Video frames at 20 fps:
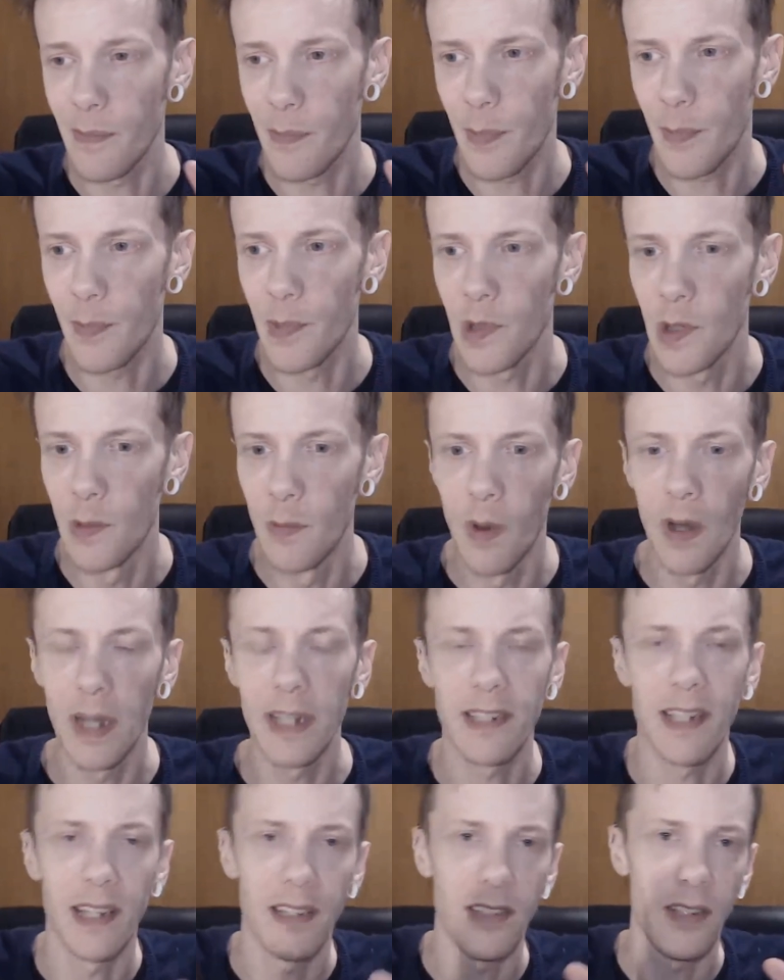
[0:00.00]
you might
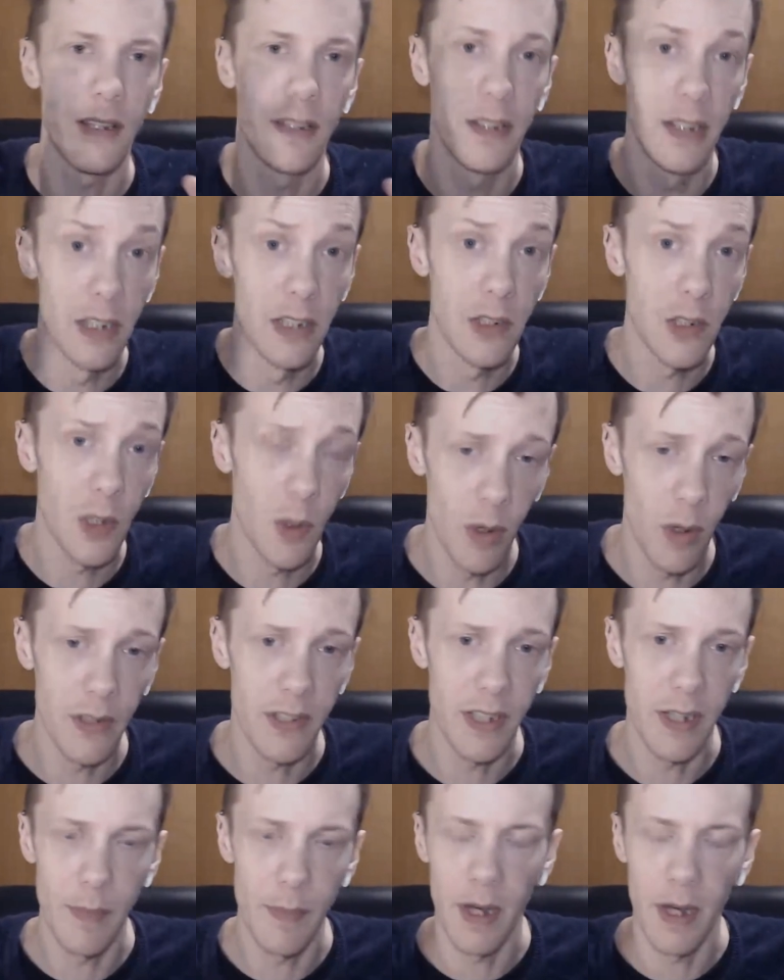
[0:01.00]
say it's like niche
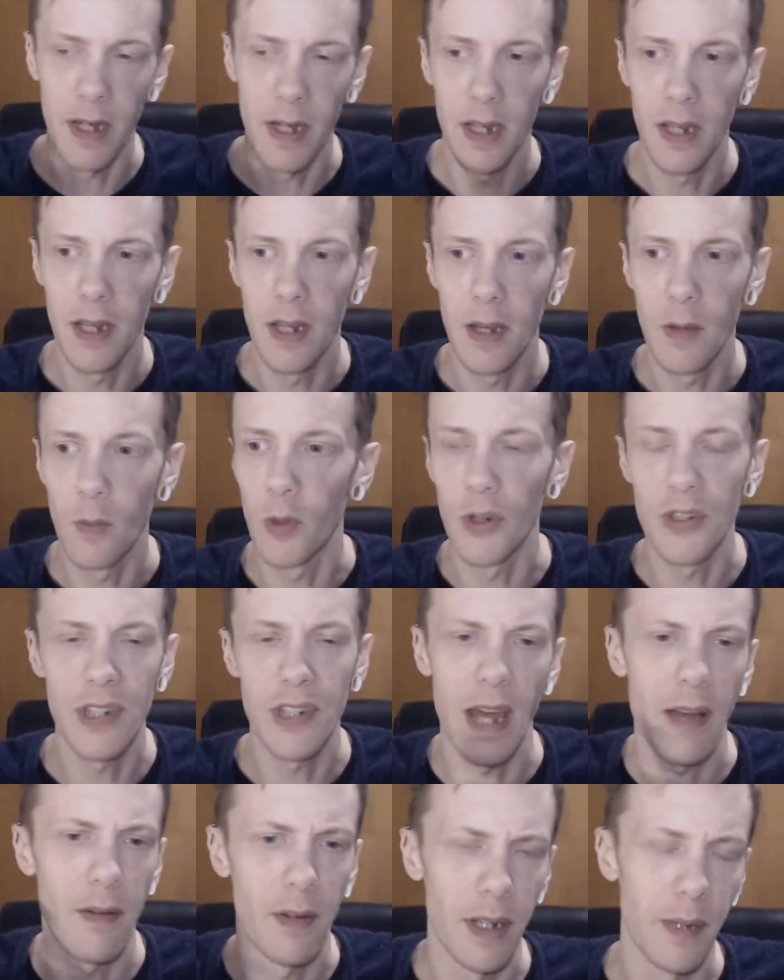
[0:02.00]
quality, but what does
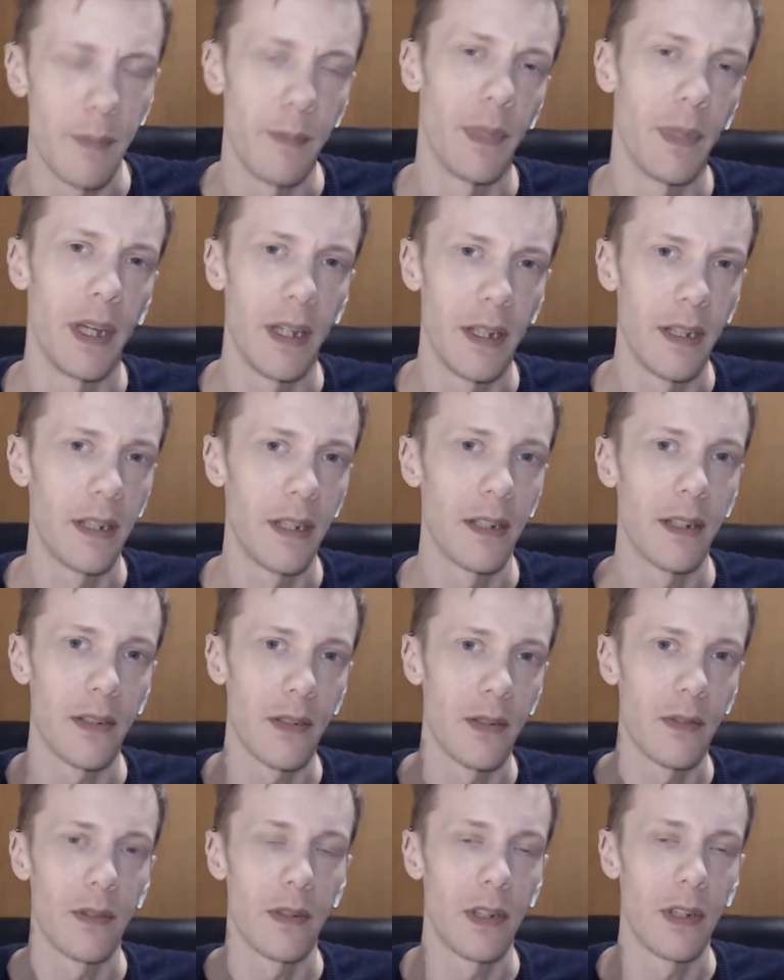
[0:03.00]
that really mean? It
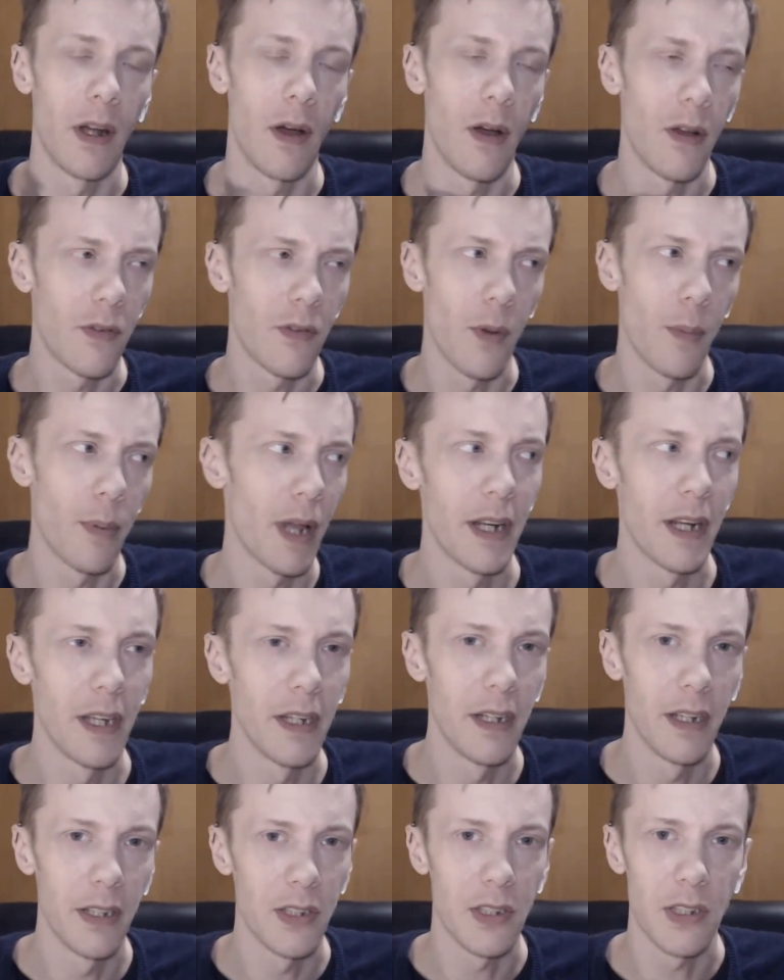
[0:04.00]
doesn't, you know, I've got plenty
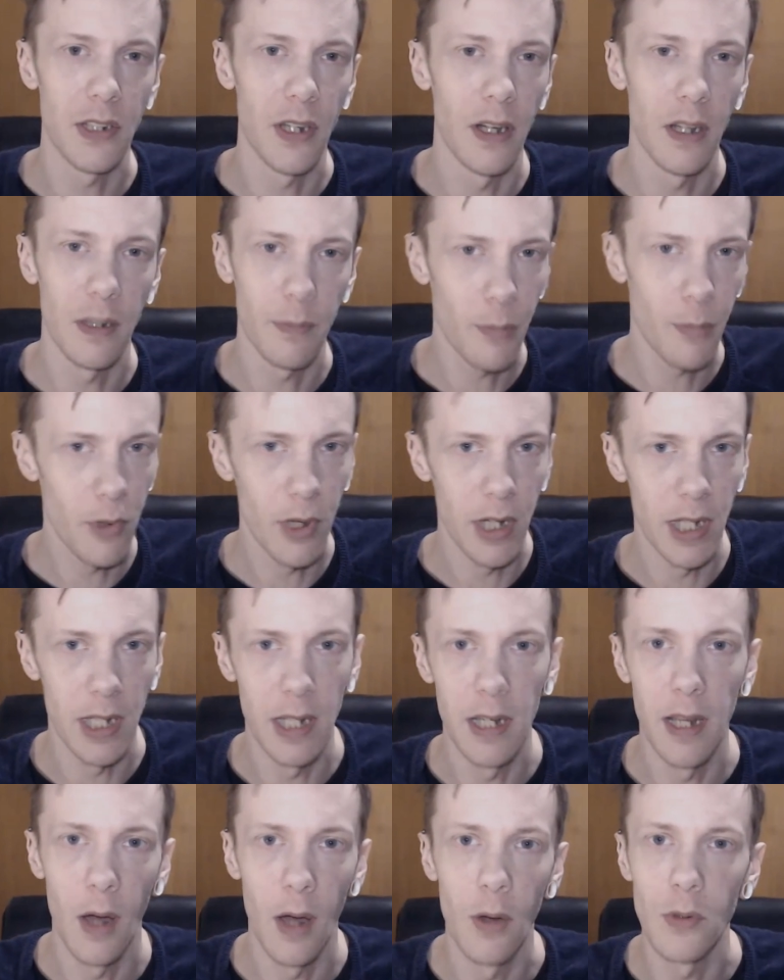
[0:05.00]
of niche that are pretty
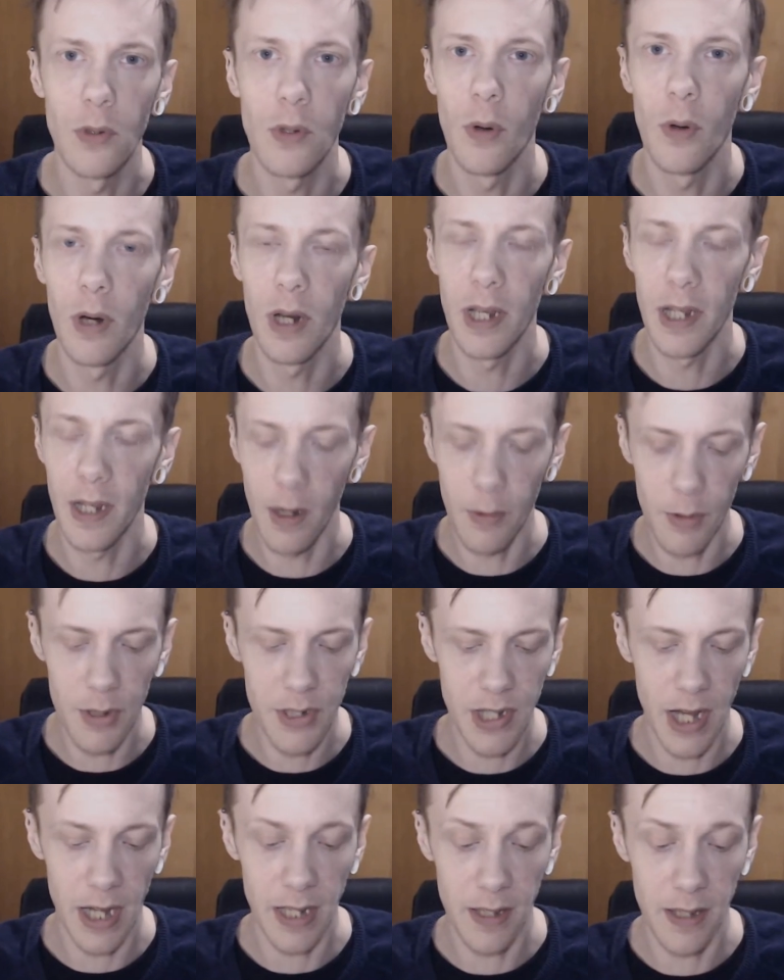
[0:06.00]
low quality, I would
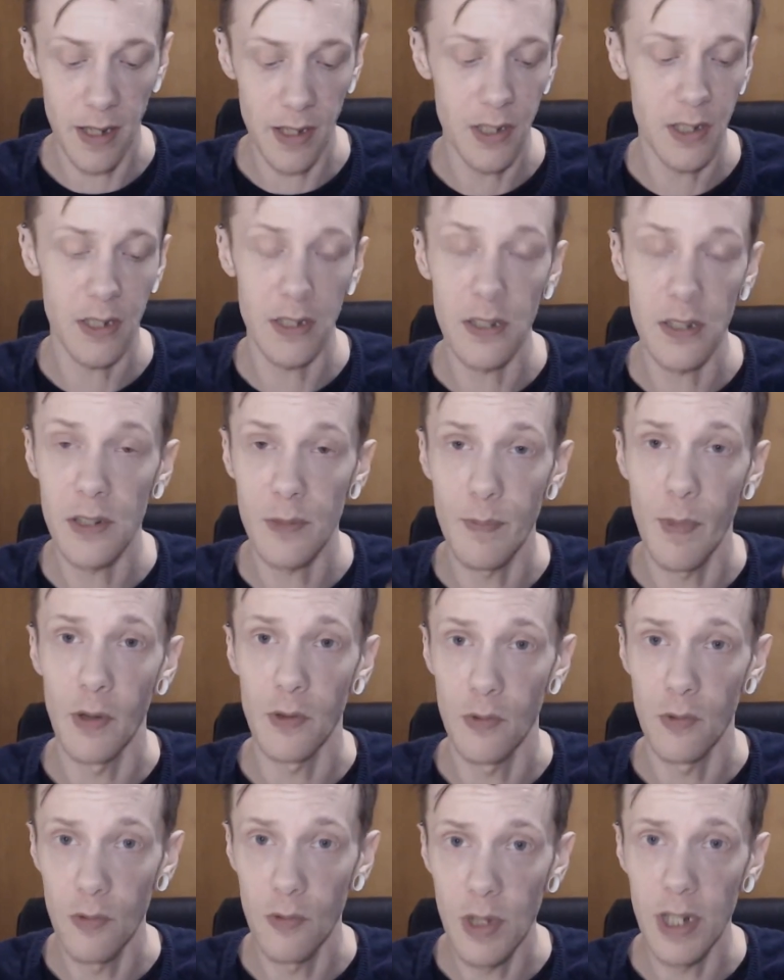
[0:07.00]
say. This smells
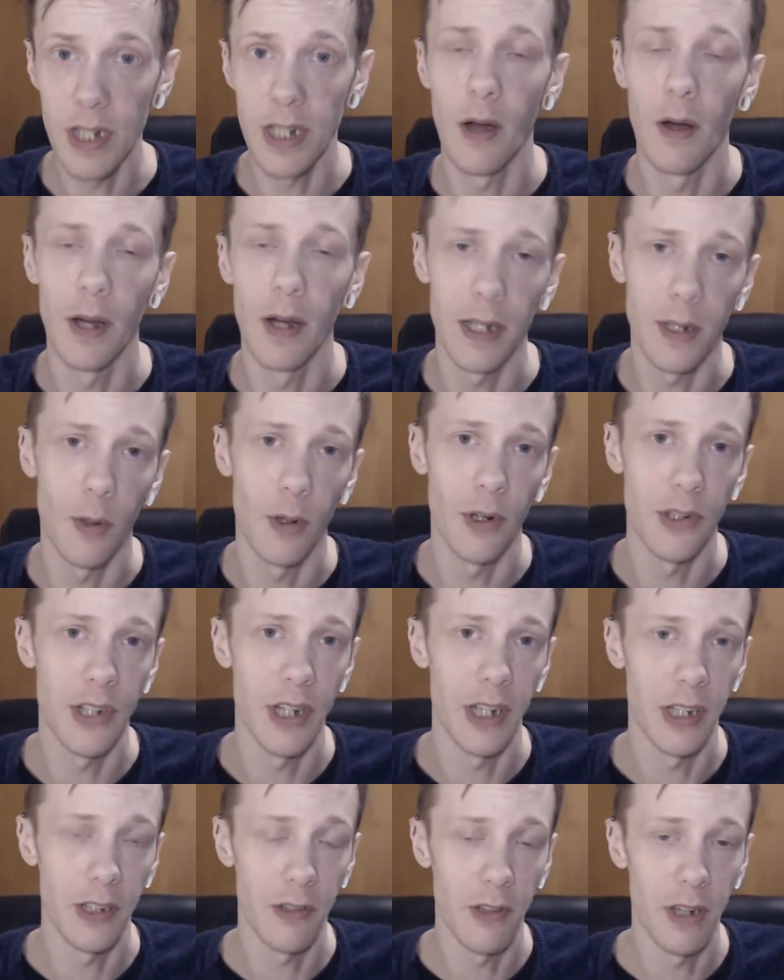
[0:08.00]
really high quality
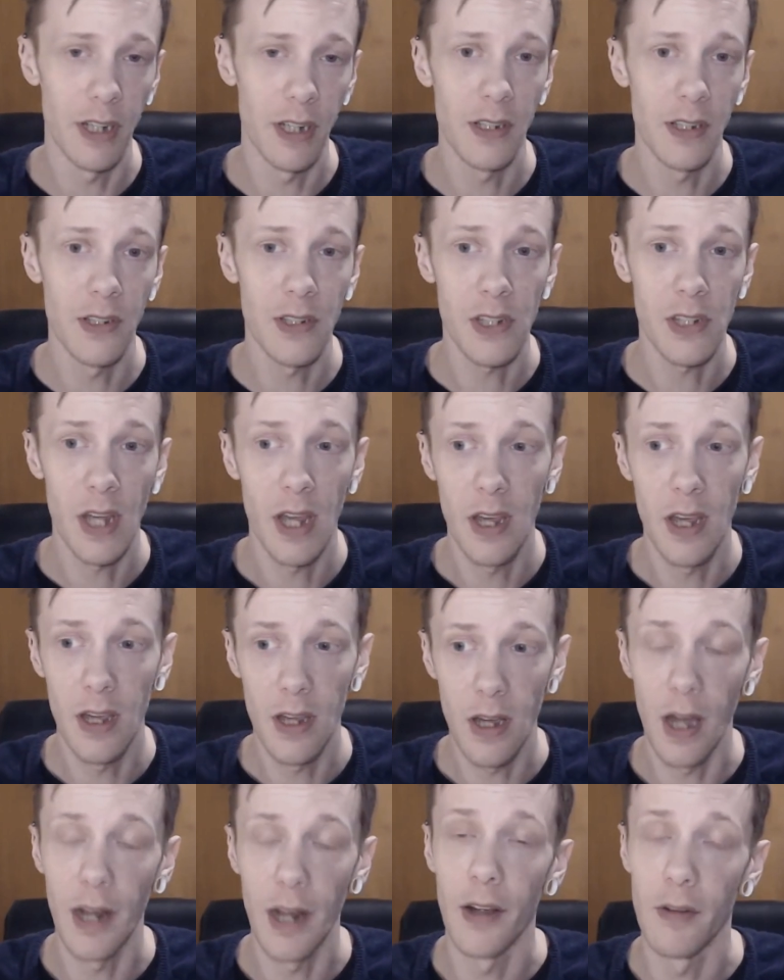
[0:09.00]
ingredients,
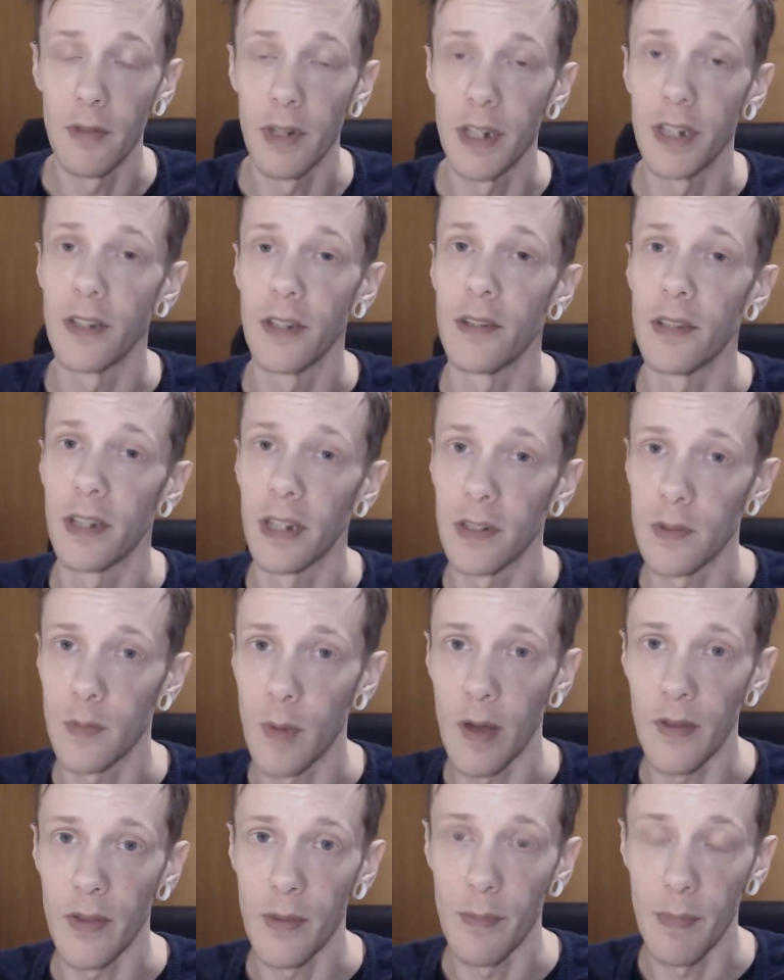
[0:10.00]
and I really do think it's
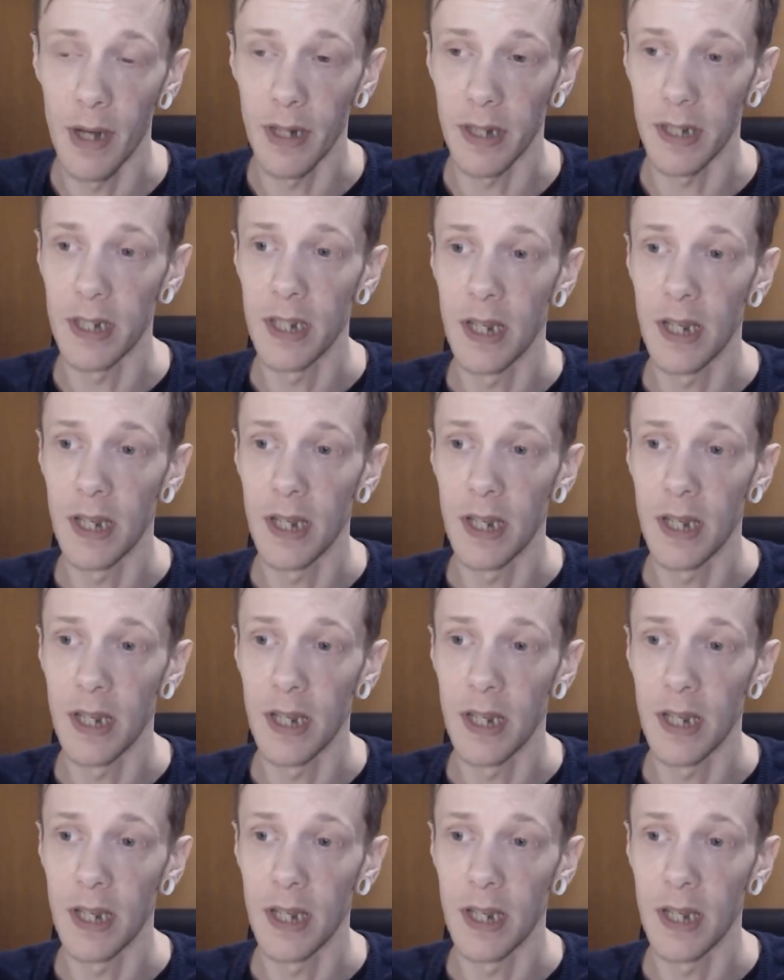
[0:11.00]
worth the money.